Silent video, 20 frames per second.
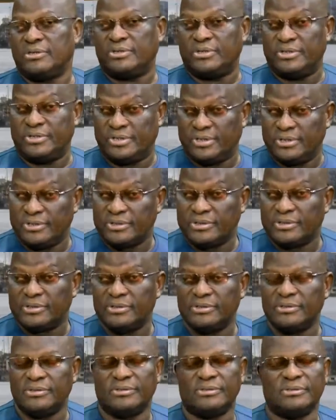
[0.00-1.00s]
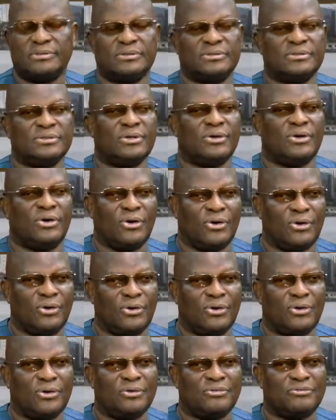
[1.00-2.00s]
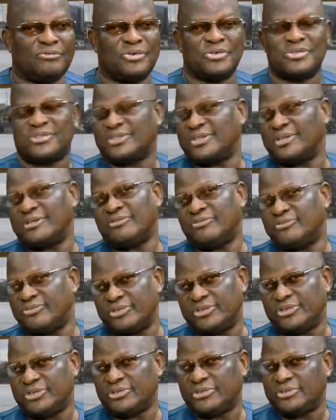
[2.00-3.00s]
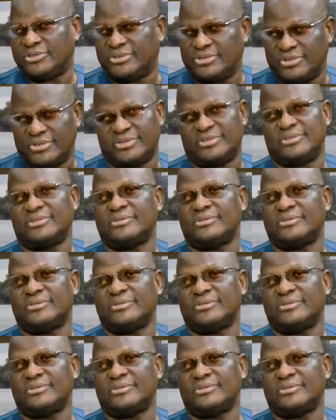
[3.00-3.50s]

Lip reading: reasons or for selfish reasons?